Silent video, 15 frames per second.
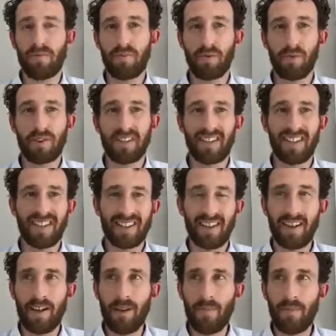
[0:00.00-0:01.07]
process
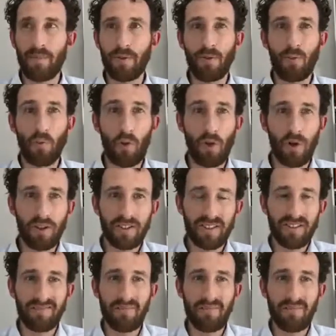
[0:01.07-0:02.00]
the words,